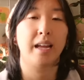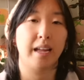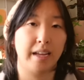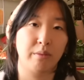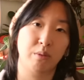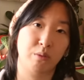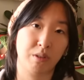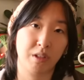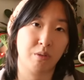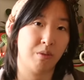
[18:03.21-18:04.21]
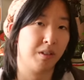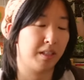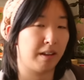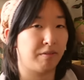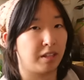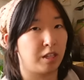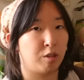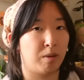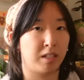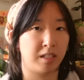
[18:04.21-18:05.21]
And what's really cool is that
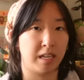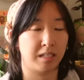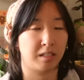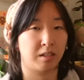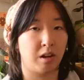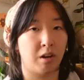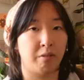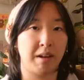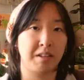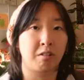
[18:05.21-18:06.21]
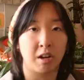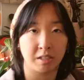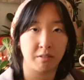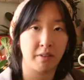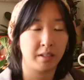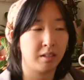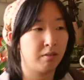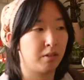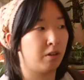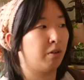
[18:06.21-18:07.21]
FlexiSpot desks are rather cost
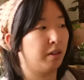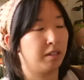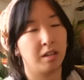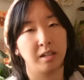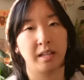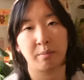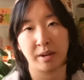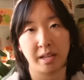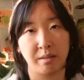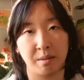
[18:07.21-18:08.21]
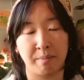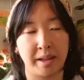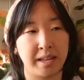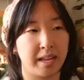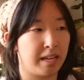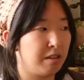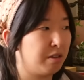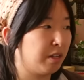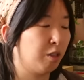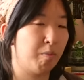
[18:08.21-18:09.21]
effective, so it's not like breaking the bank and you
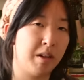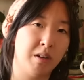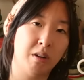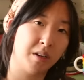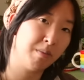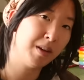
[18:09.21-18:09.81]
could spend on a